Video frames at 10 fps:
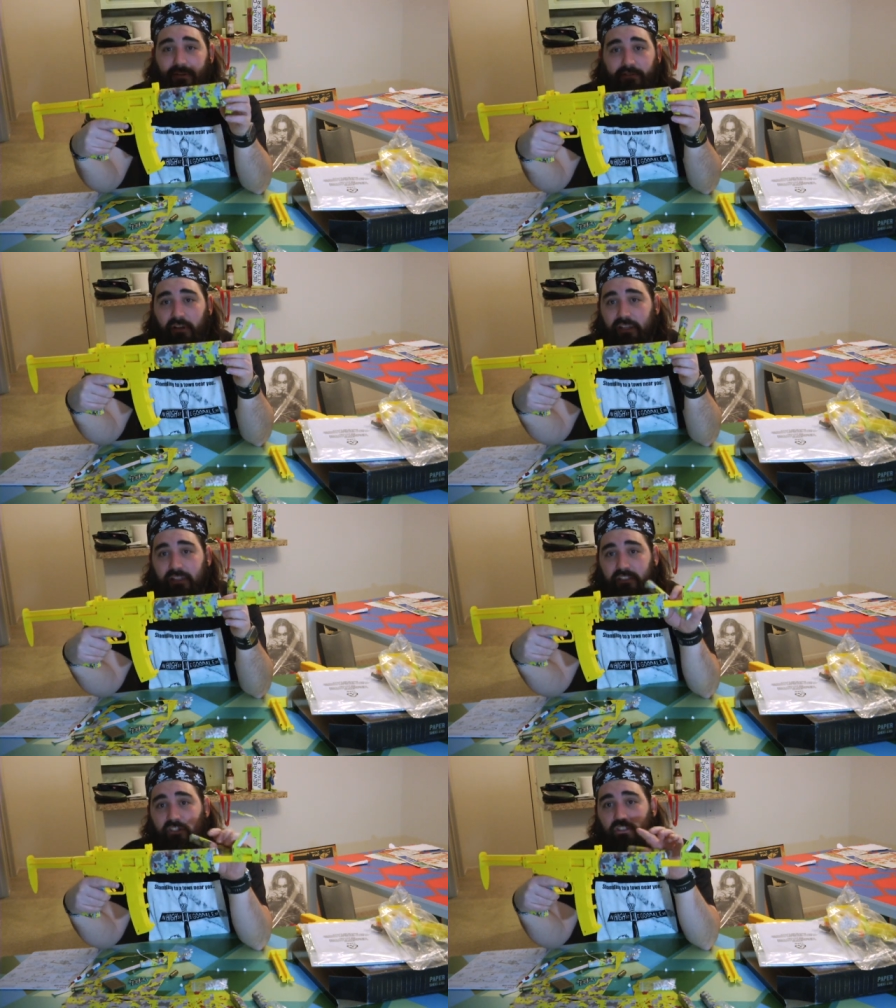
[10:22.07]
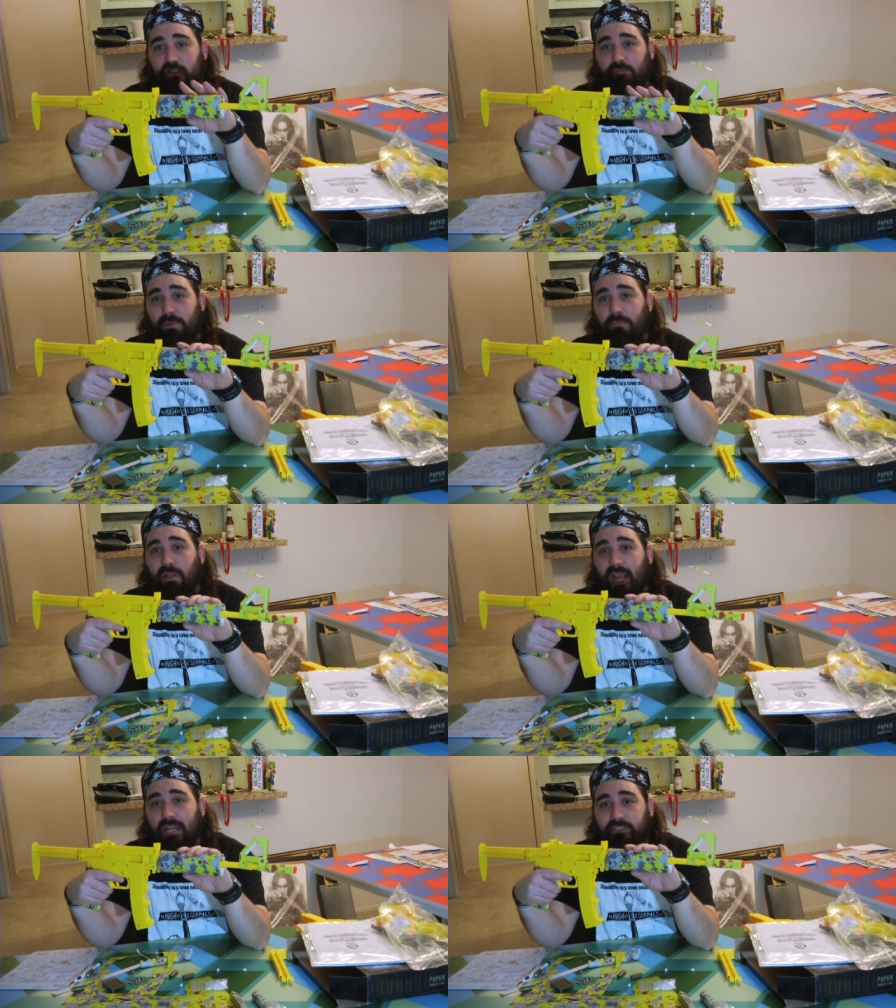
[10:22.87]
I feel like this should just be
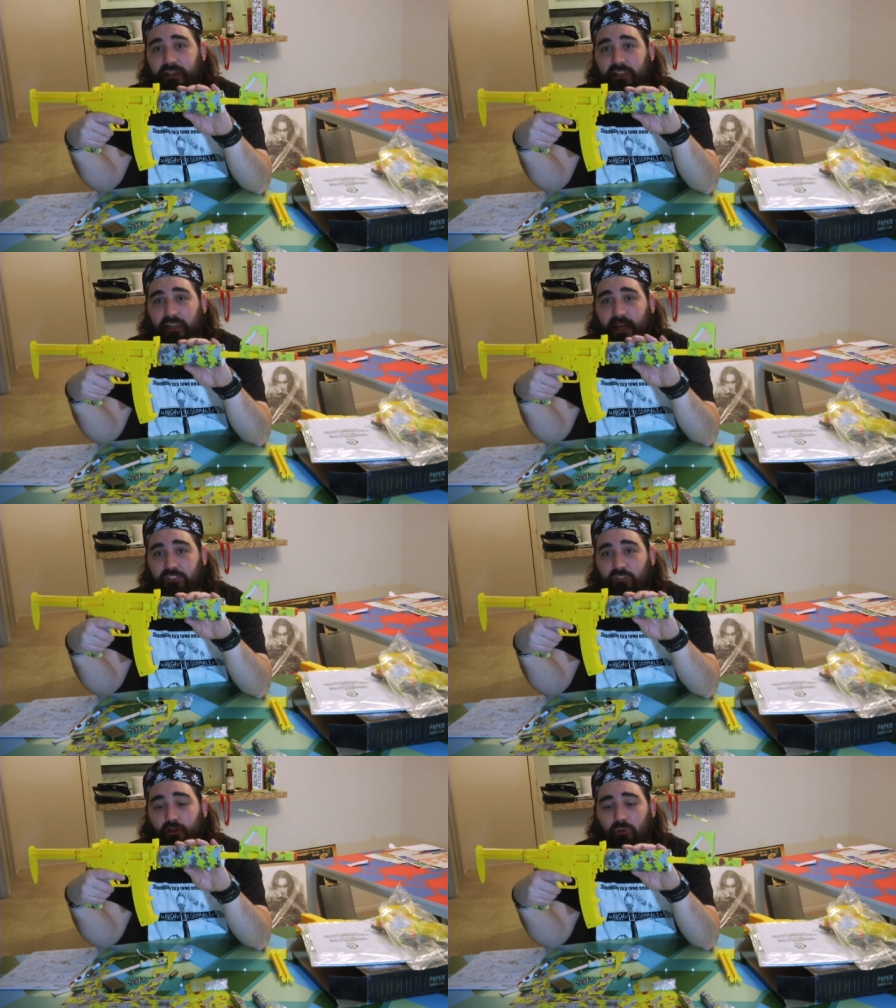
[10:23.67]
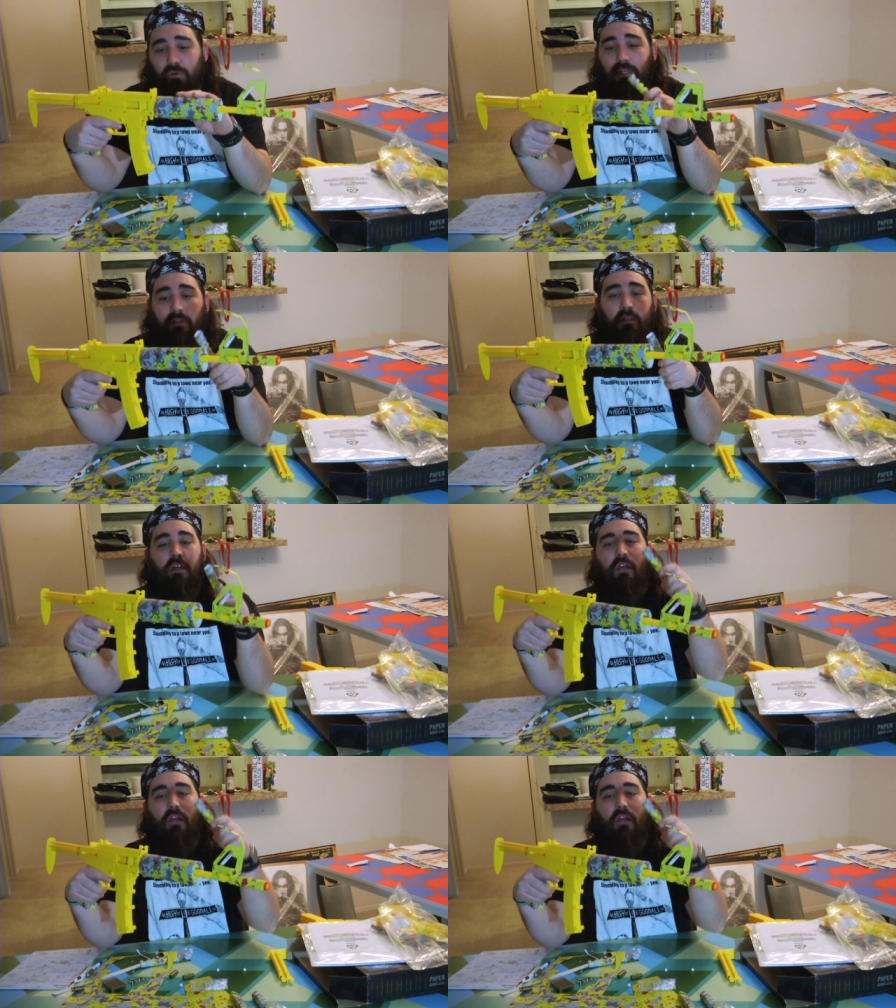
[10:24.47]
plastic that I screw in.